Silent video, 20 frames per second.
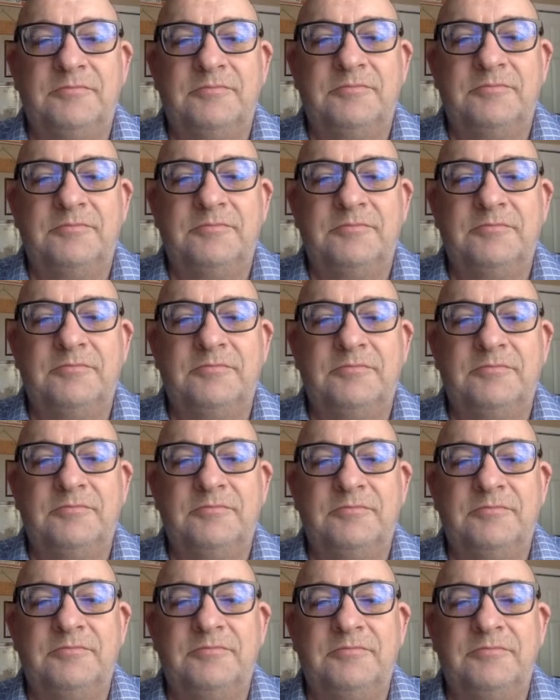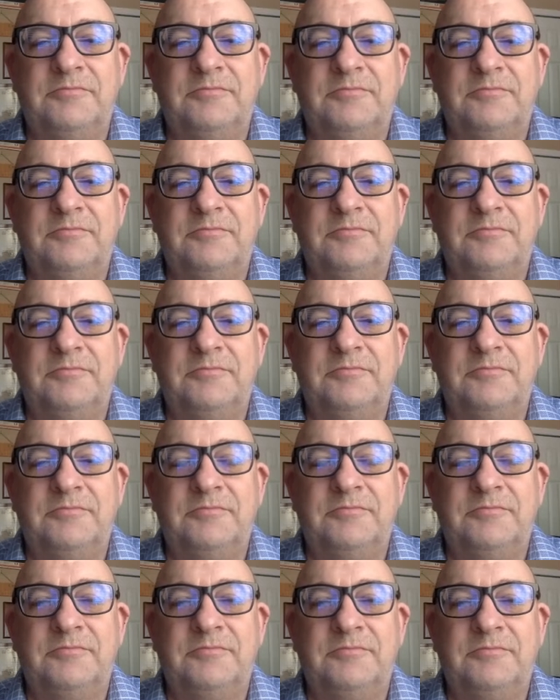
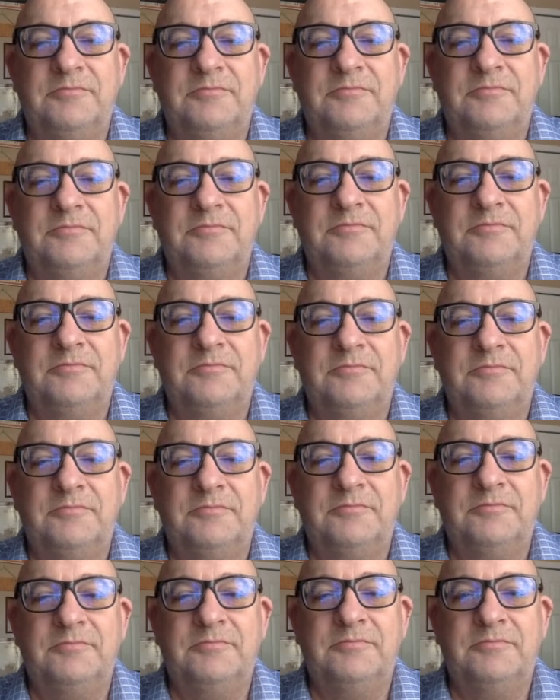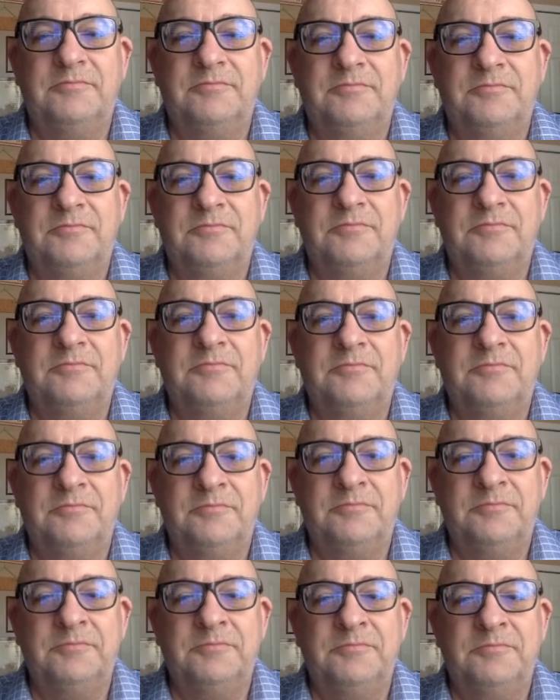
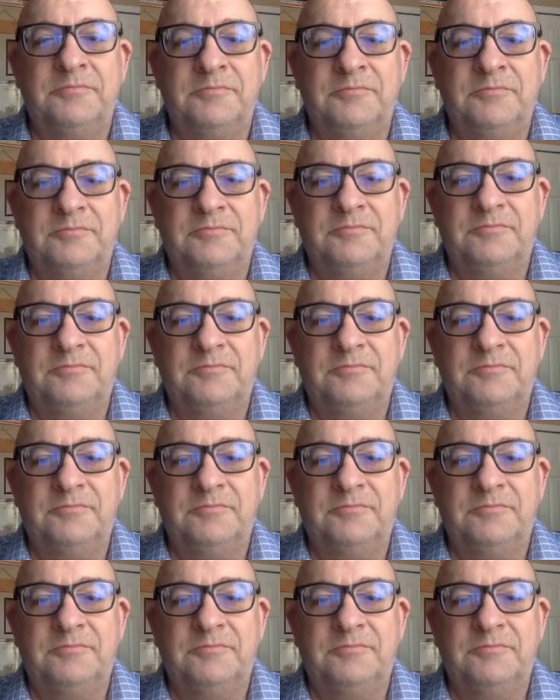(not speaking)